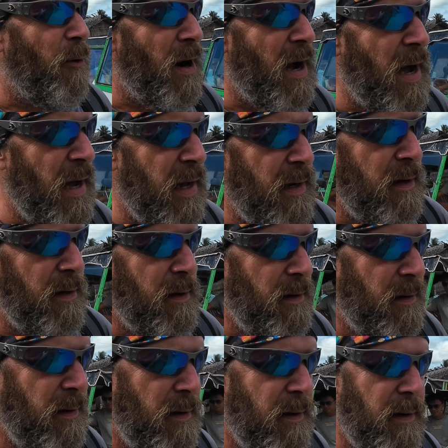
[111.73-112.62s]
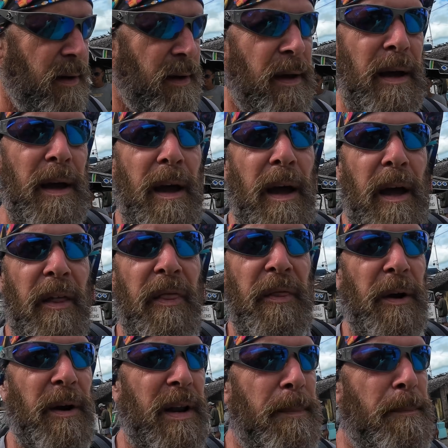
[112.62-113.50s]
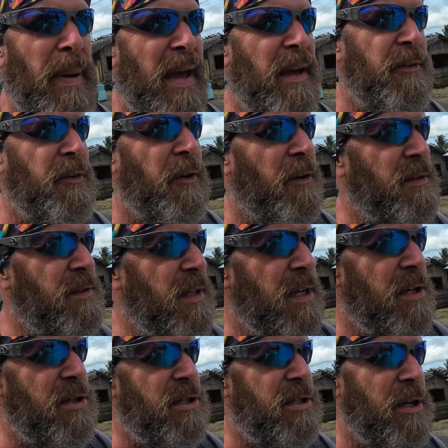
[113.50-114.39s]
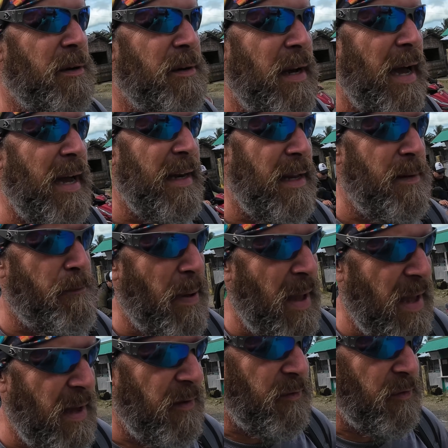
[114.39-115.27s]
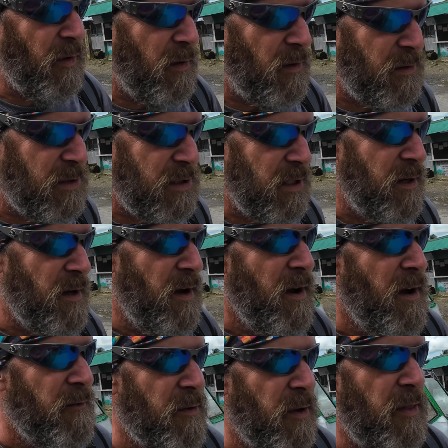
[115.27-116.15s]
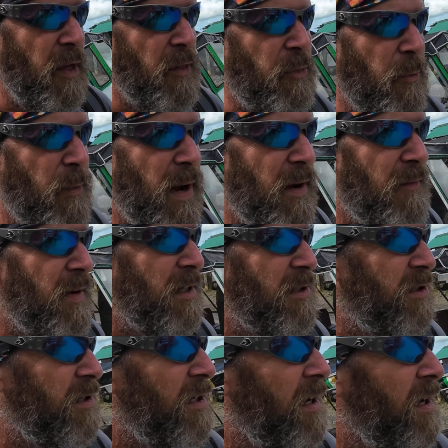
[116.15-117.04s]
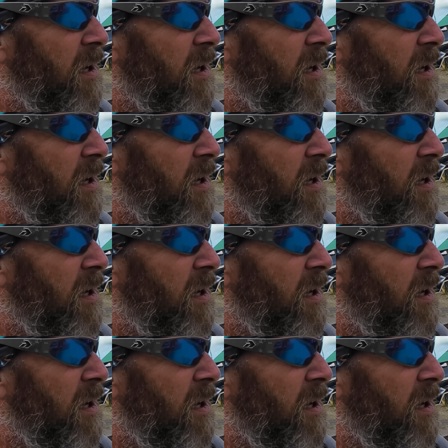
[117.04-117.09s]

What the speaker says: ride. 30 pesos each, so 90 pesos for the three of us.